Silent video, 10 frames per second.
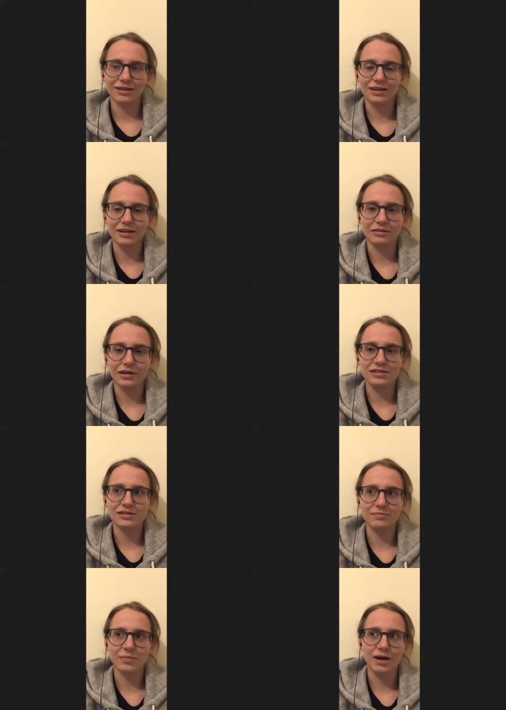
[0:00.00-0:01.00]
you know, it
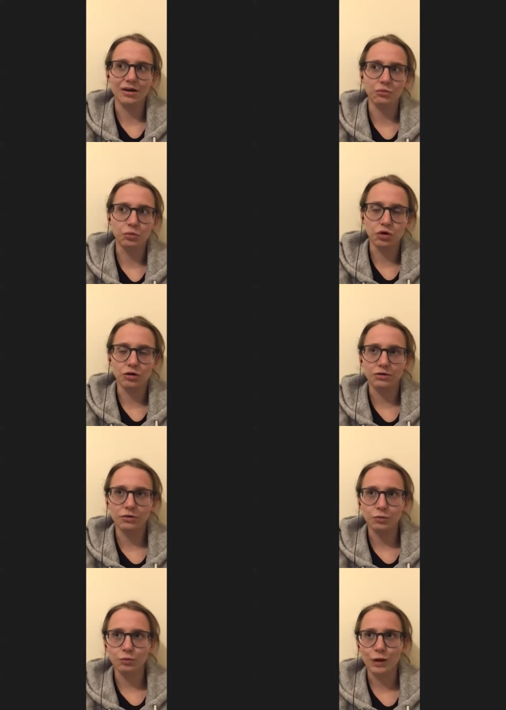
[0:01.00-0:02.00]
doesn't matter what,
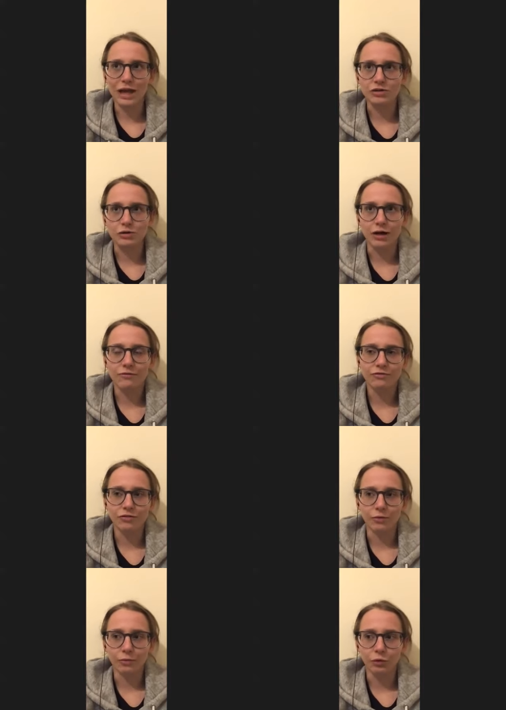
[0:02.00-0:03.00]
where you come
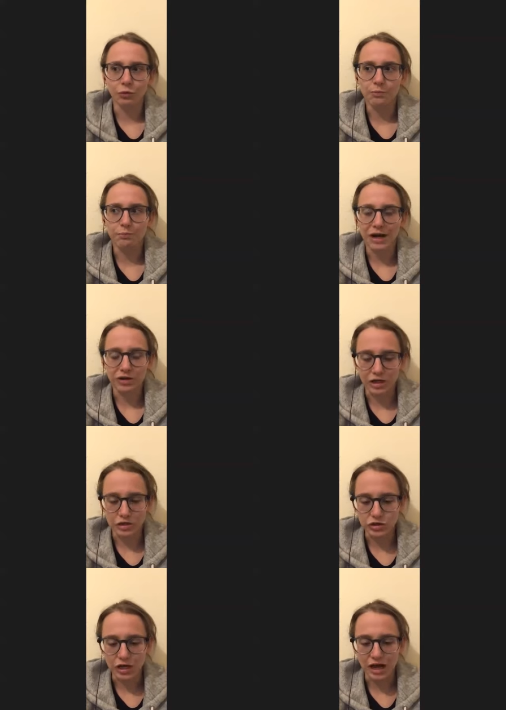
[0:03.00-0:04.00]
from or what
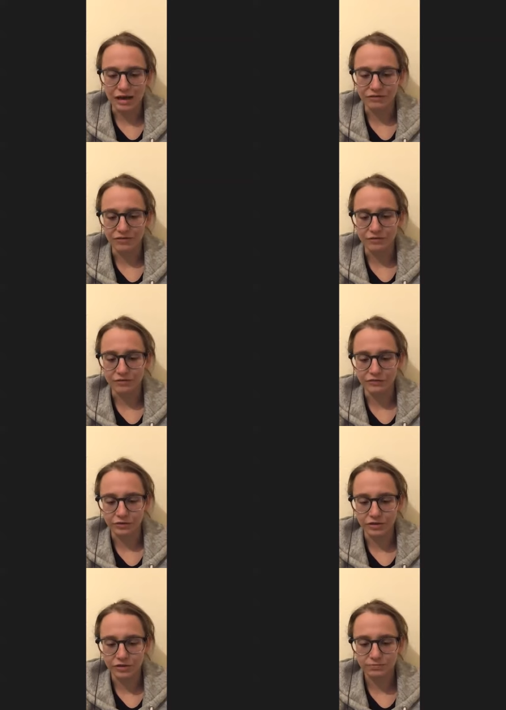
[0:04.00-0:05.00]
background you have, whether
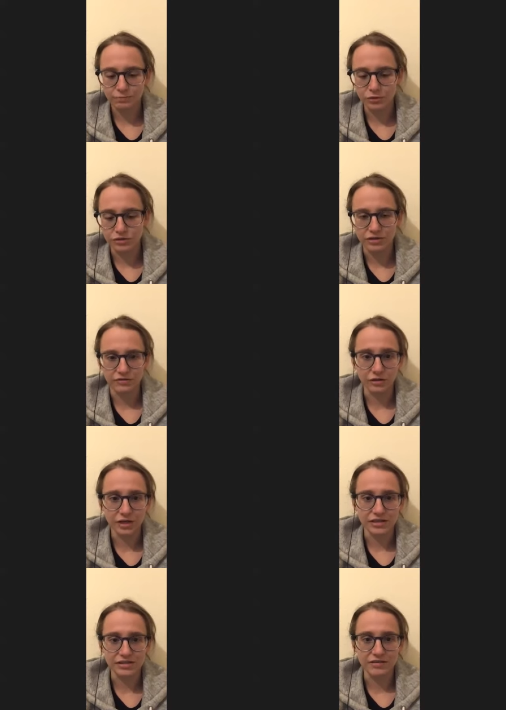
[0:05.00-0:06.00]
it's positive or
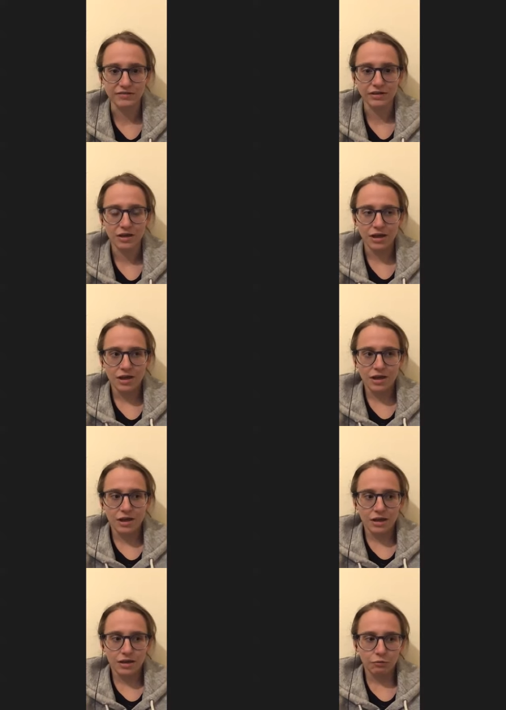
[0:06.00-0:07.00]
negative,
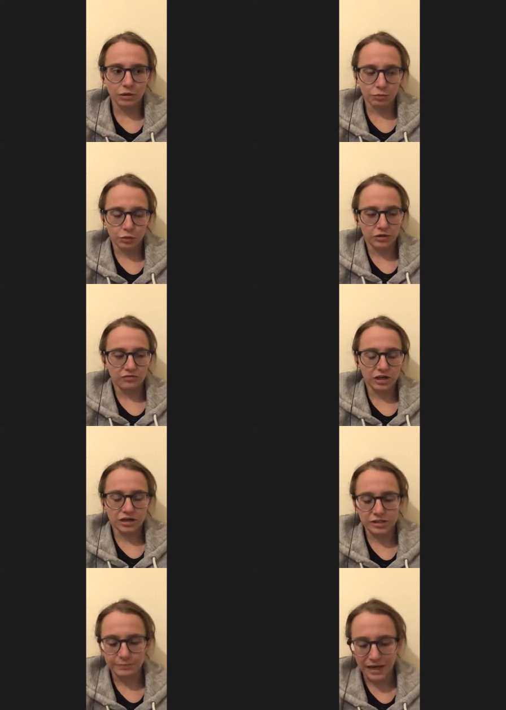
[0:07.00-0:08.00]
whether what you've done
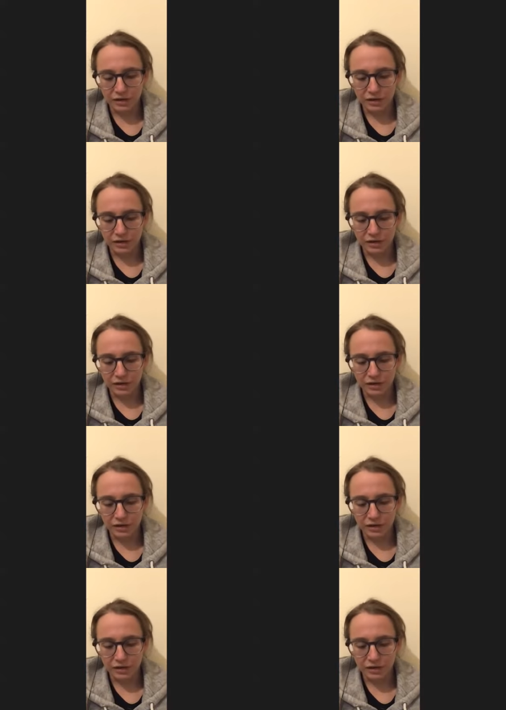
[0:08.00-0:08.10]
is bad or